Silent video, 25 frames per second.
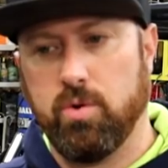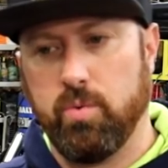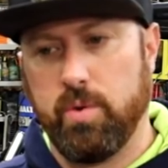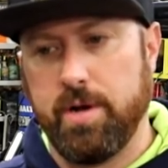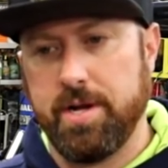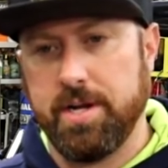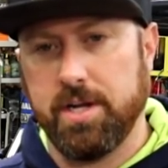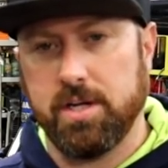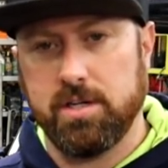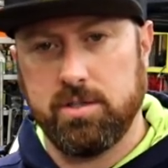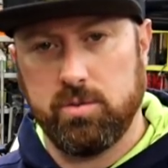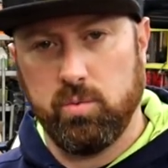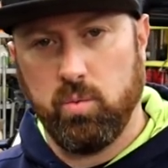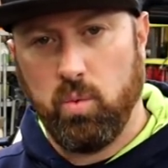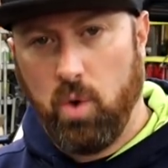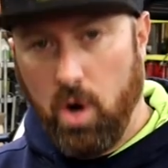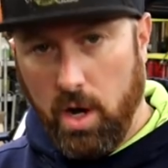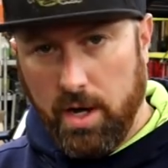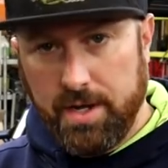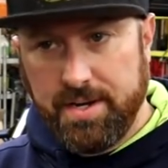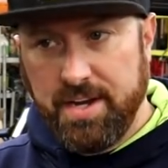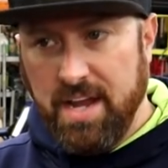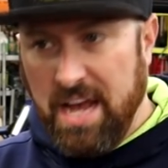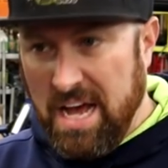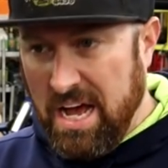were waiting on
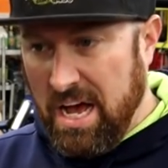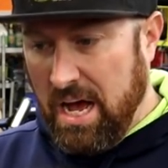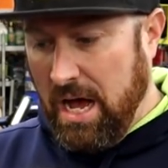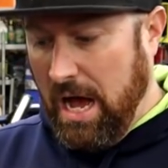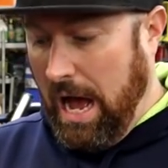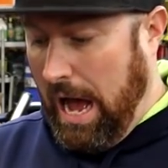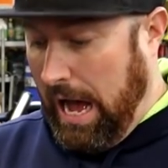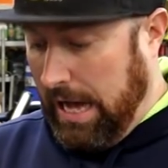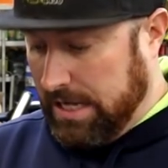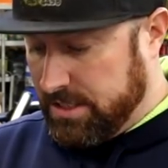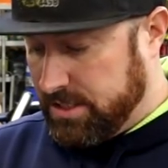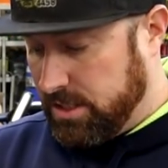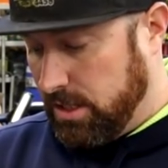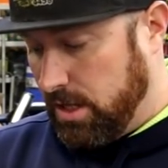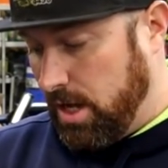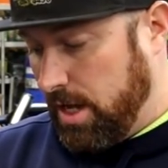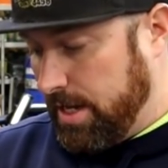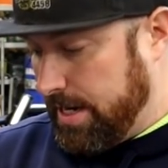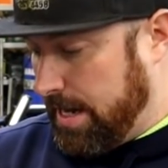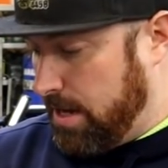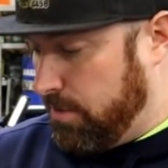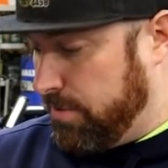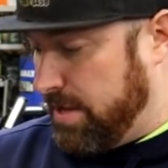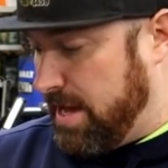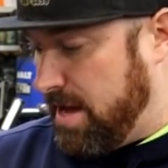one, so
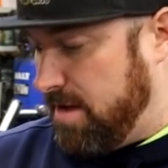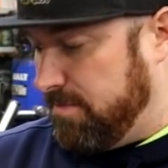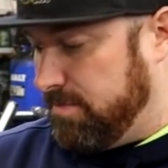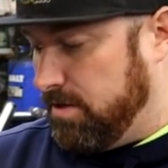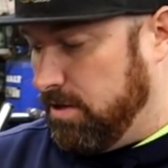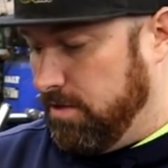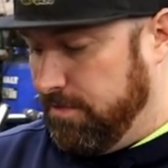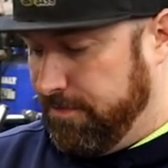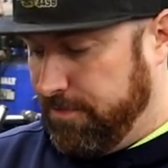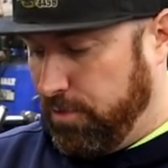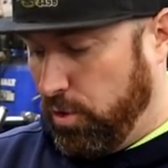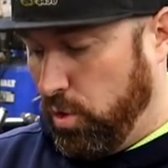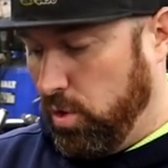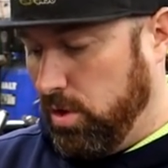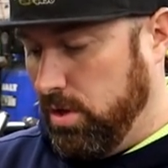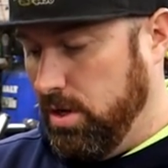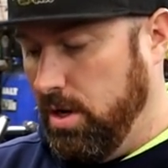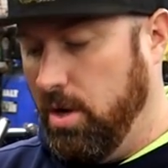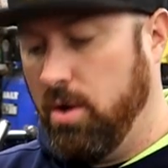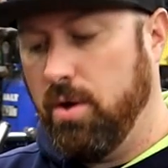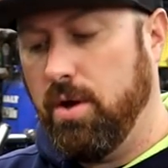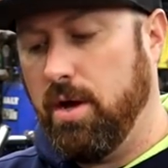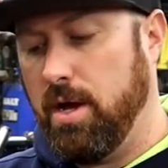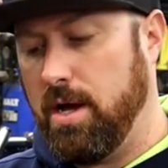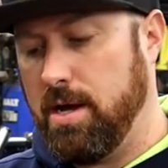now we have all four.
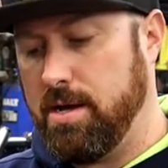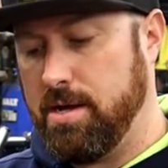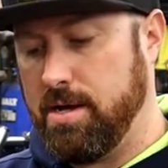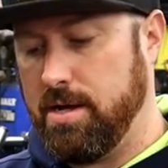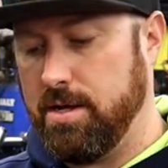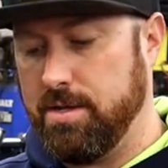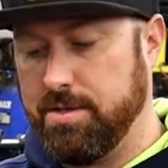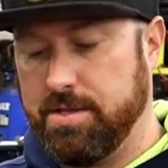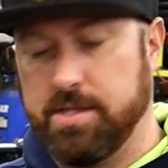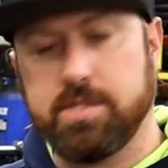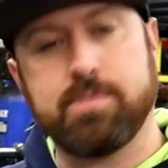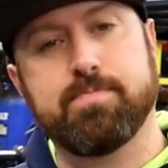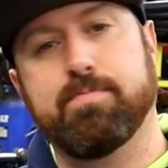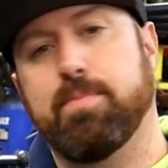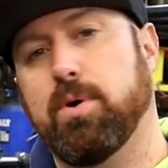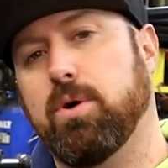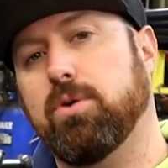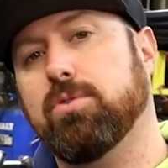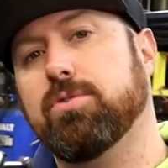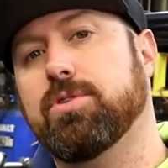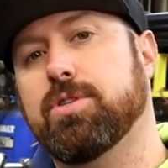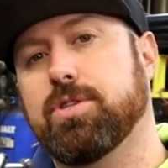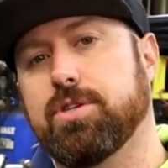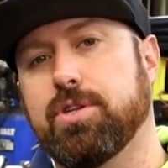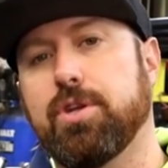Uh, this
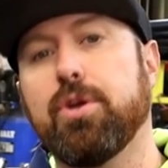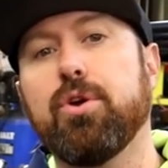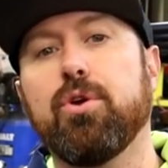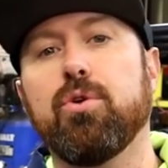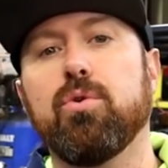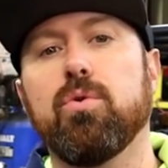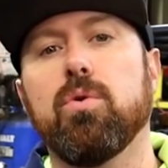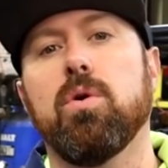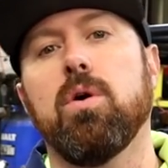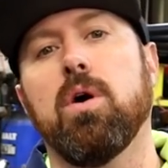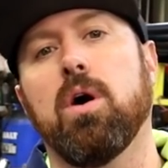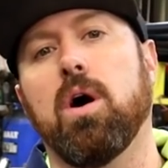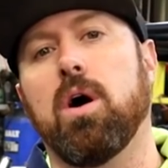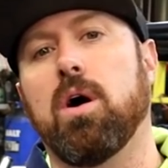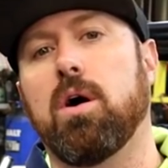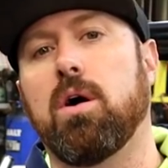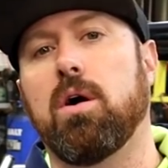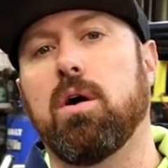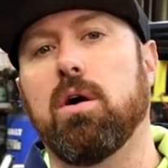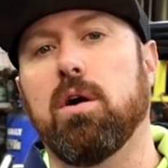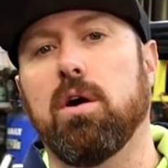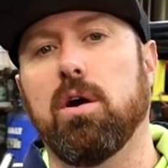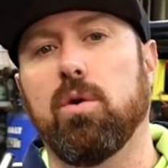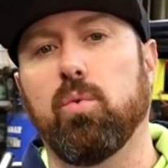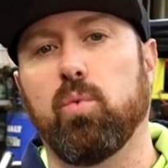bolts to
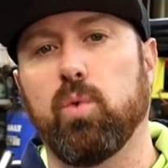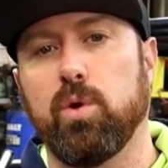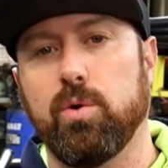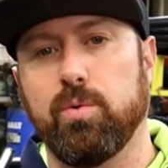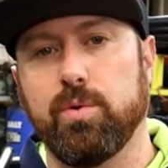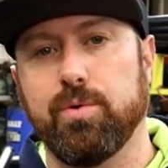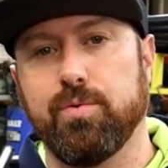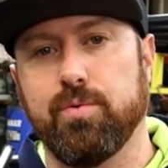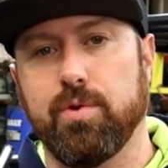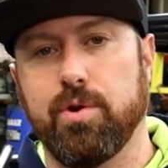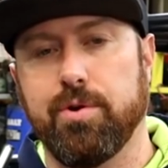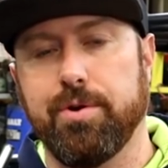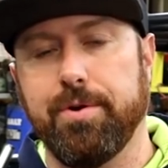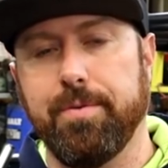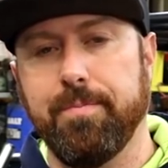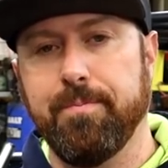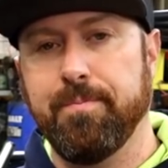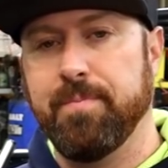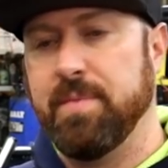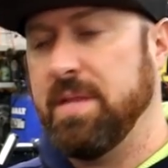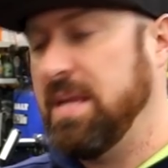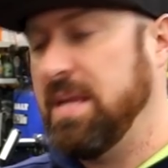our Wilwood rotor,